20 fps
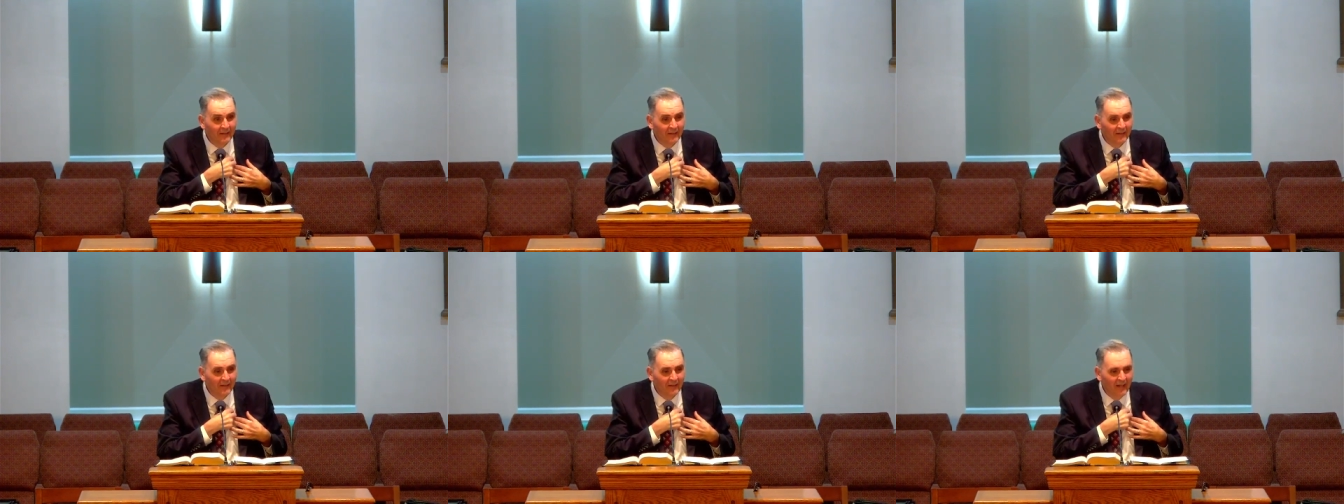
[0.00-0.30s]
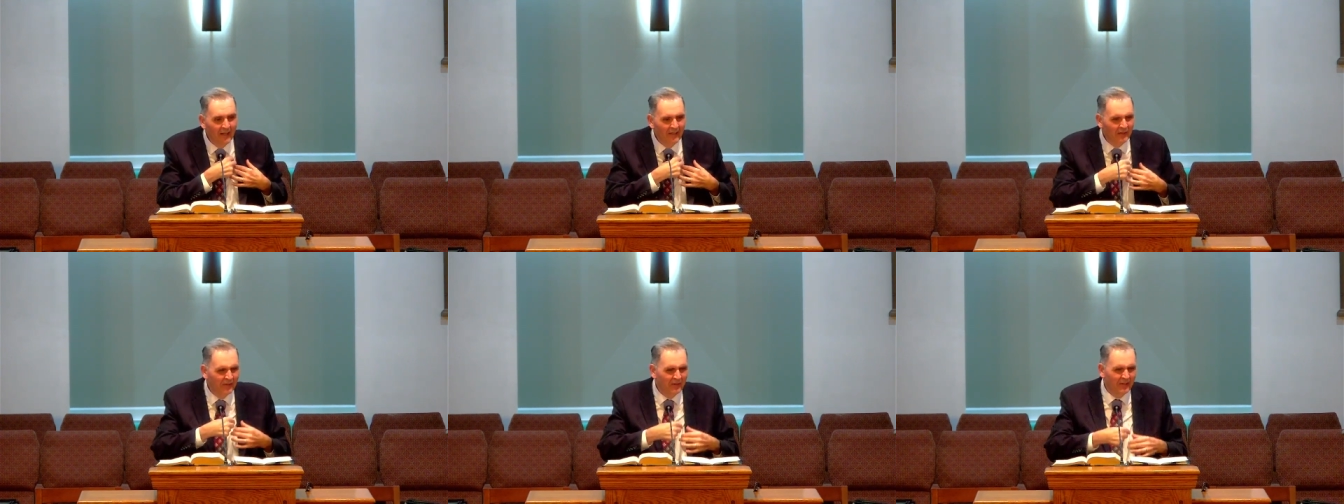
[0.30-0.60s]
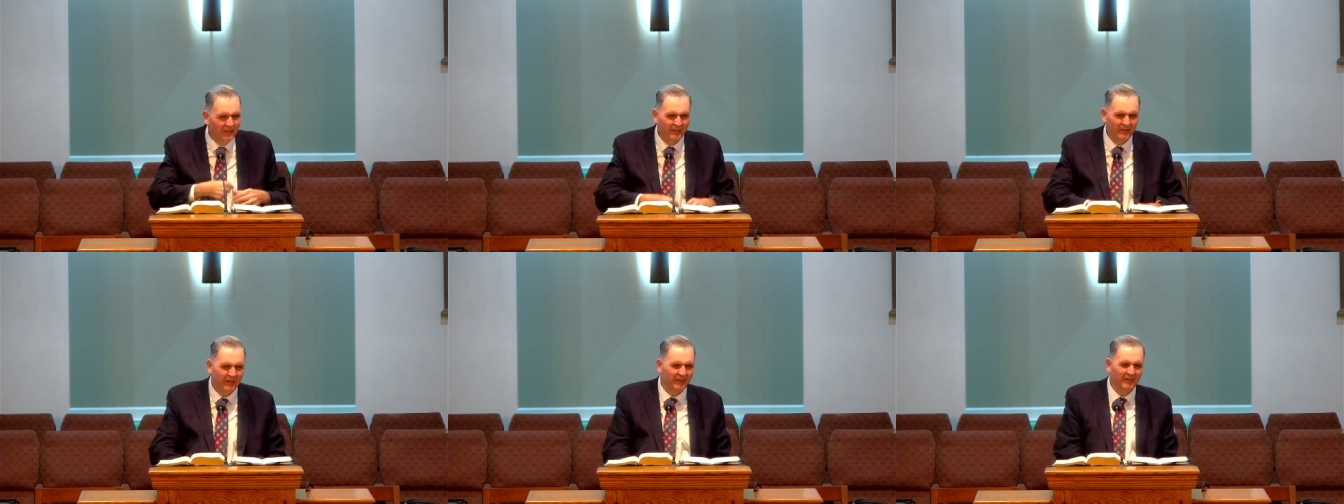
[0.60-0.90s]
And she
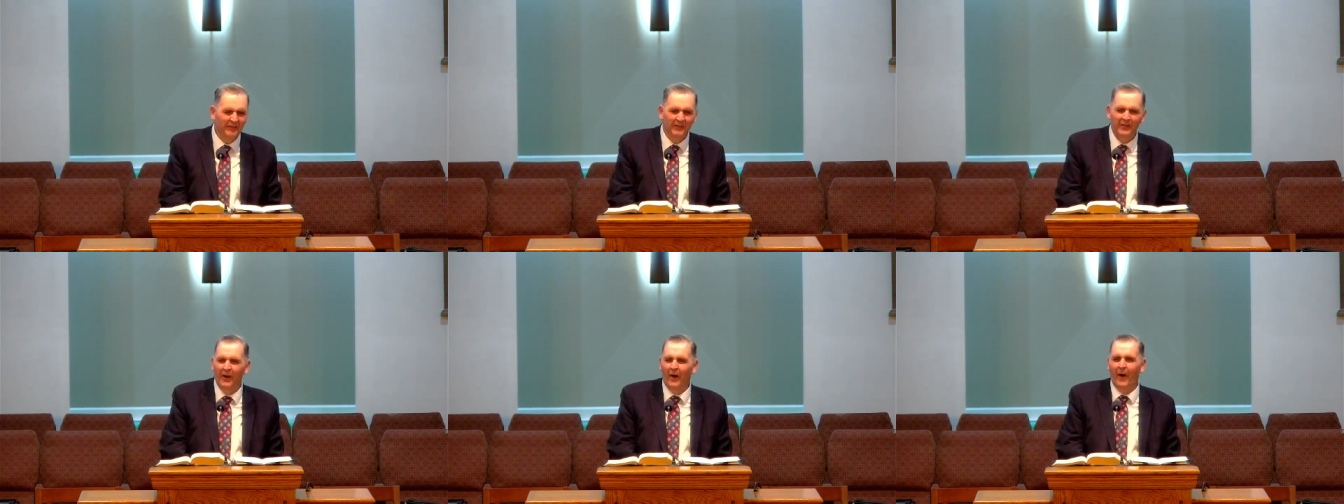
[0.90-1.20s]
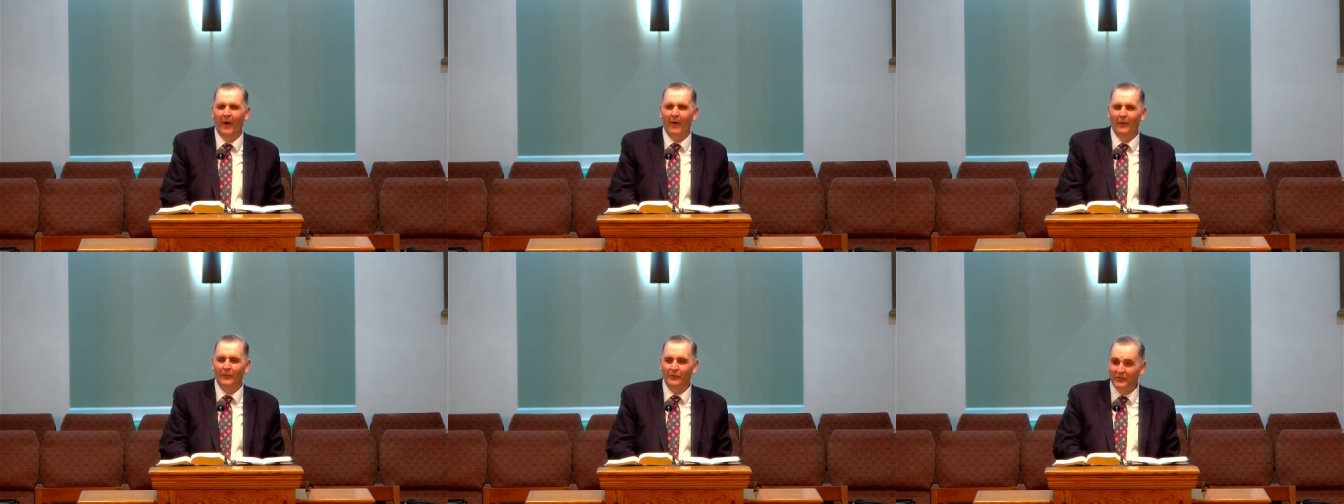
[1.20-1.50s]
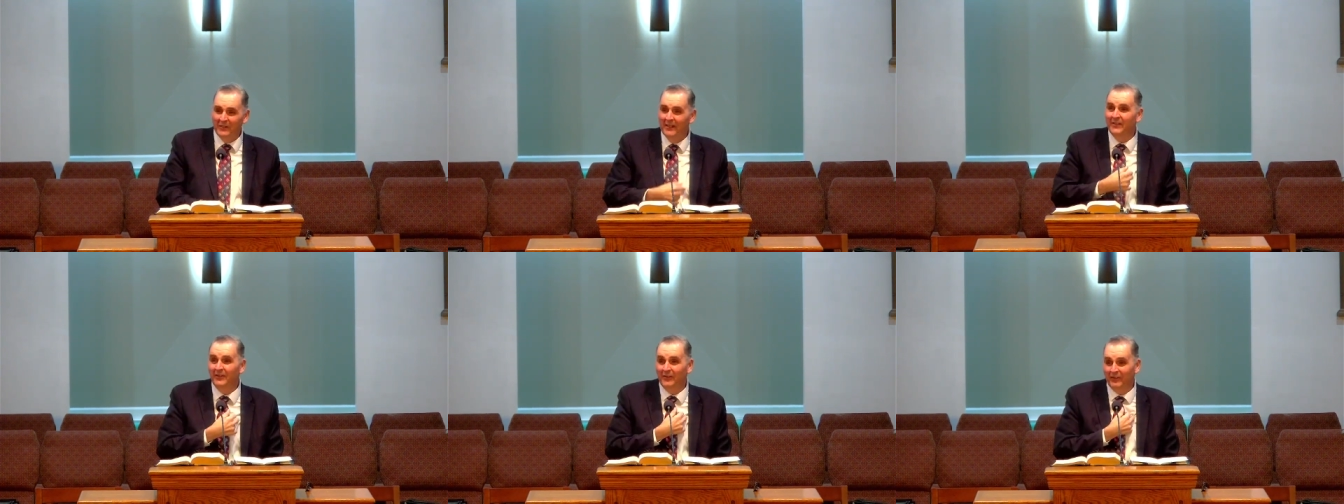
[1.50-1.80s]
said, No,
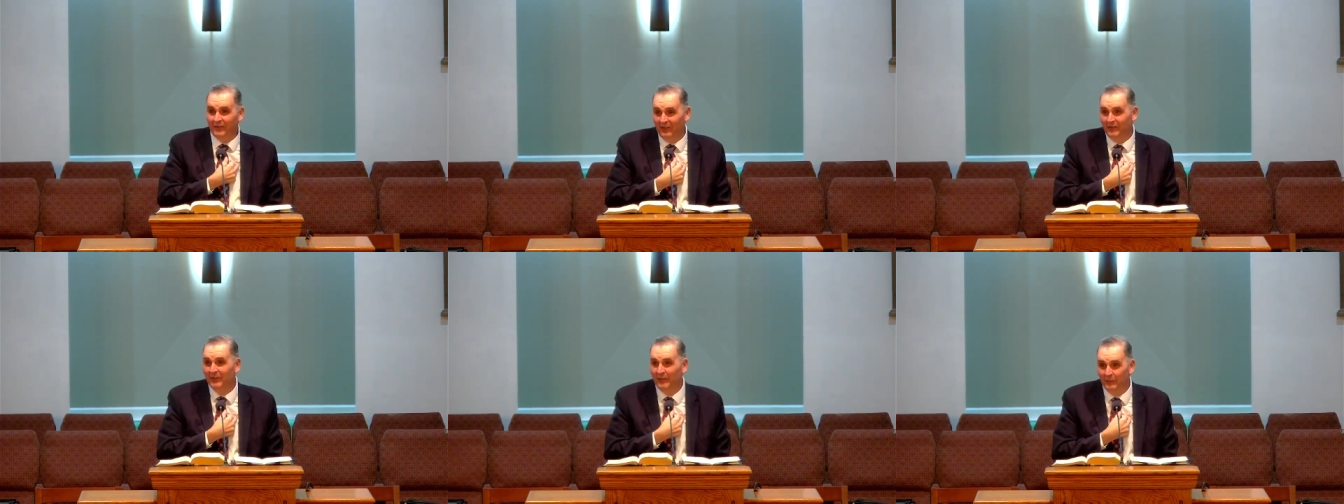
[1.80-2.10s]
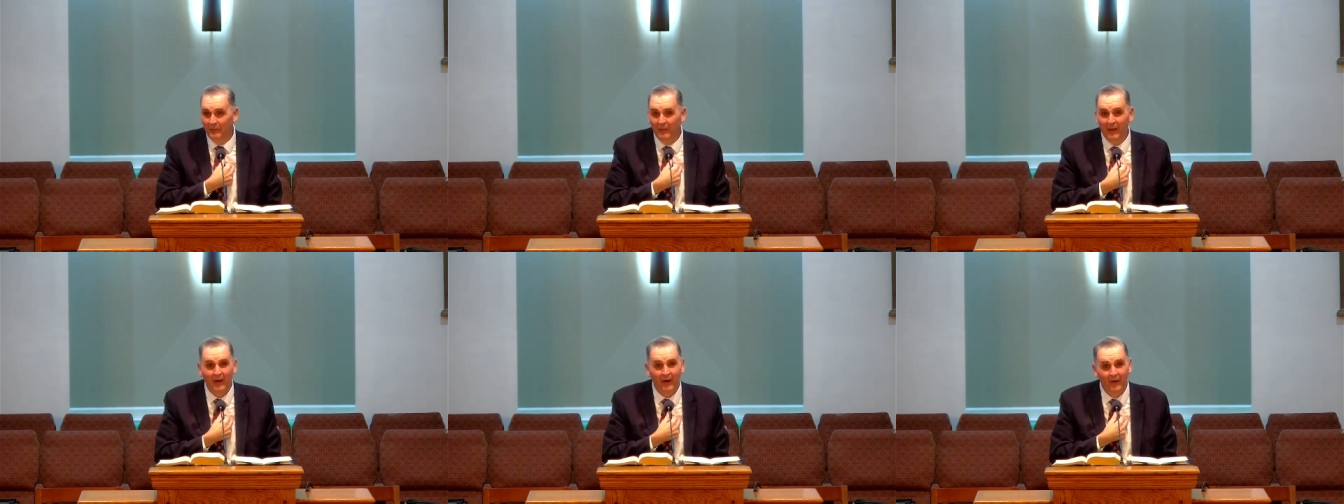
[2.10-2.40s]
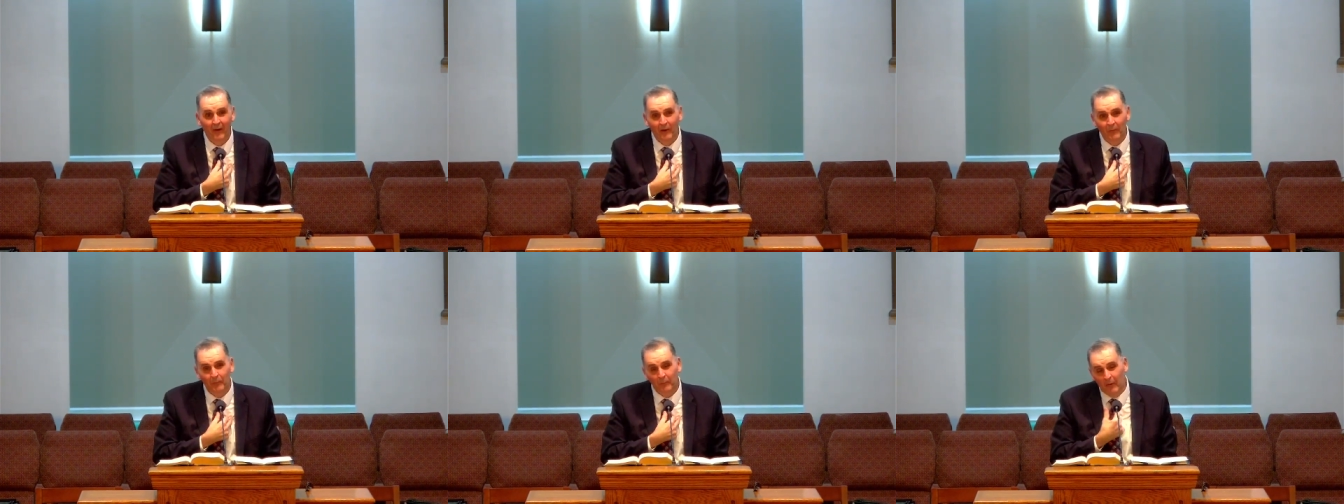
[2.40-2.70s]
Jesus is in my heart.